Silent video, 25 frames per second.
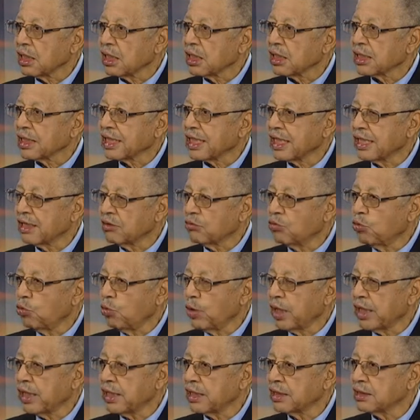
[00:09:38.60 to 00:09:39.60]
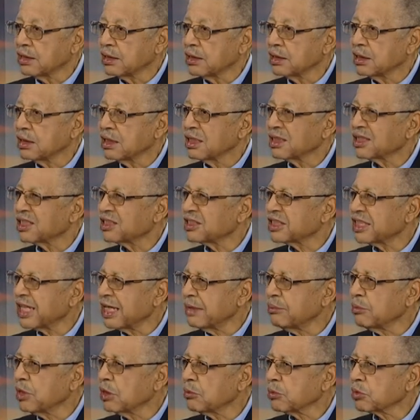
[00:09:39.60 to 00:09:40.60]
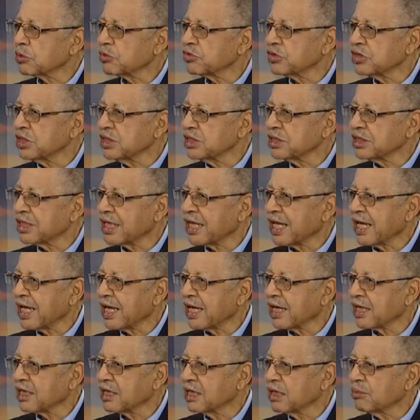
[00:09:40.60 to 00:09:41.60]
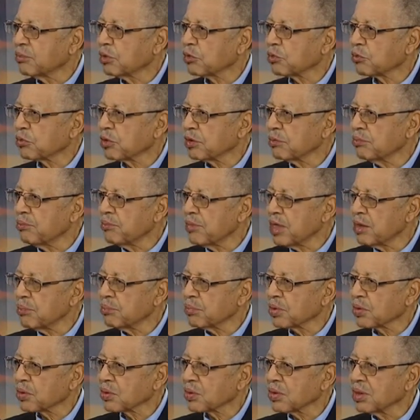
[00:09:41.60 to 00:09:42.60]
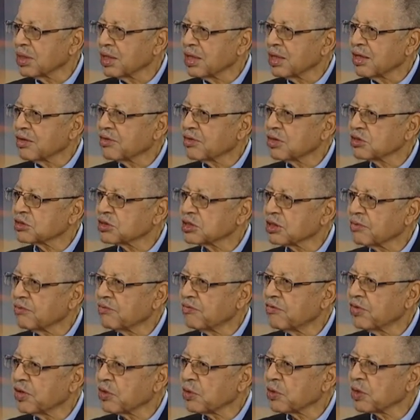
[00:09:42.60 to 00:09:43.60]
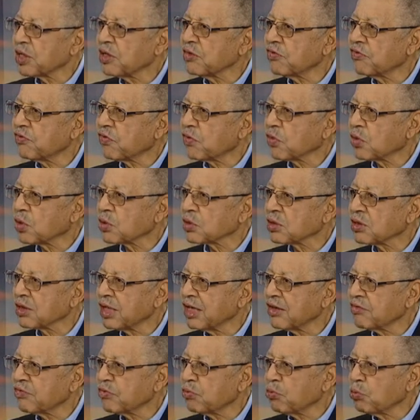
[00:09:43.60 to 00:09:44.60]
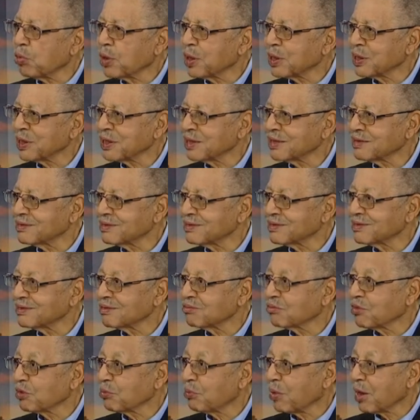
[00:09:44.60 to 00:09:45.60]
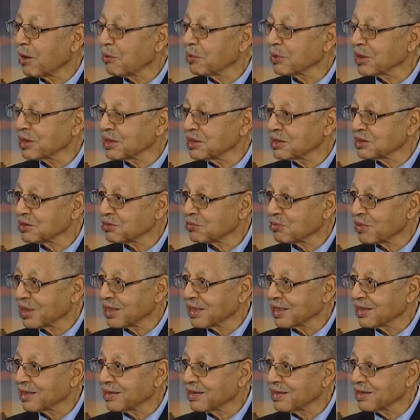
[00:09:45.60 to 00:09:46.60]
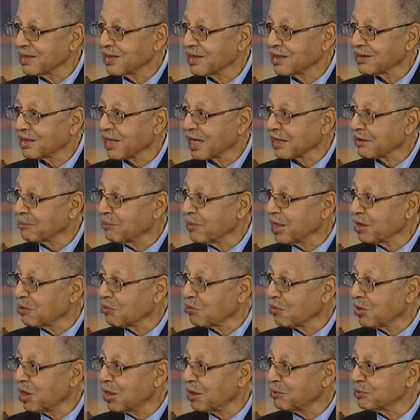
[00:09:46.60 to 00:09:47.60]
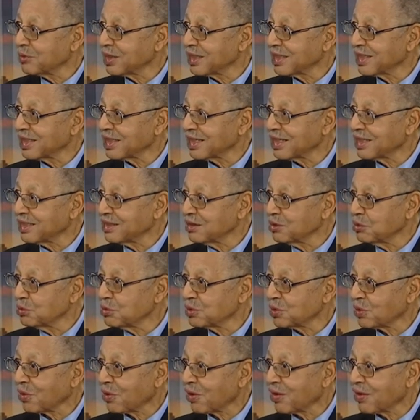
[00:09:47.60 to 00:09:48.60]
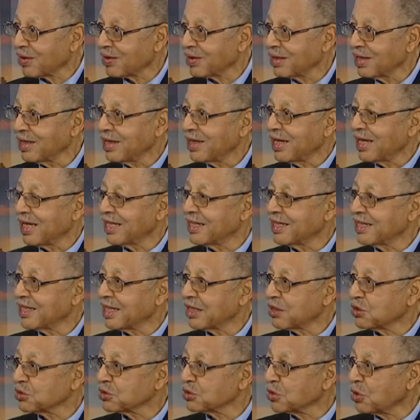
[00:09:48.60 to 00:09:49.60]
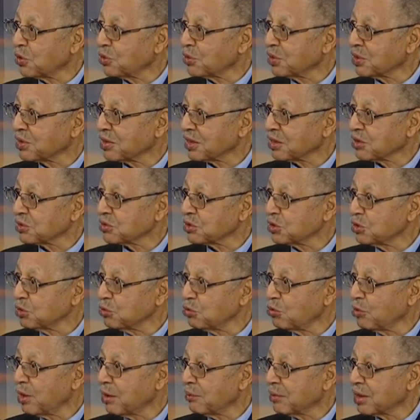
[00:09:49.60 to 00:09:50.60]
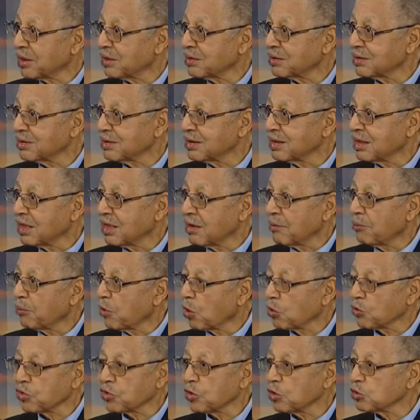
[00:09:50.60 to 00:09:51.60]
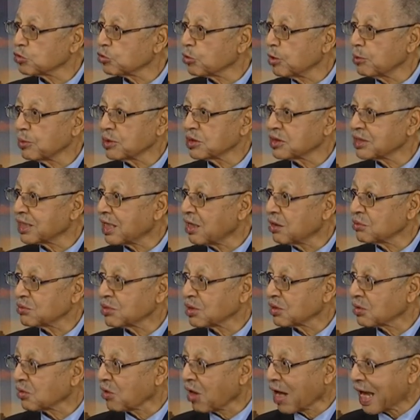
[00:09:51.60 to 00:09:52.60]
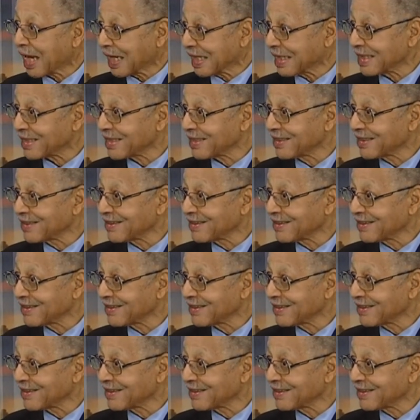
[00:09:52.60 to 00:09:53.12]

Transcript: can win the same number of seats they had. But remember, there's some very far left-wing Republicans running, like Mitt Romney in Utah. And in Arizona, there are 2 women. Both those women sound alike.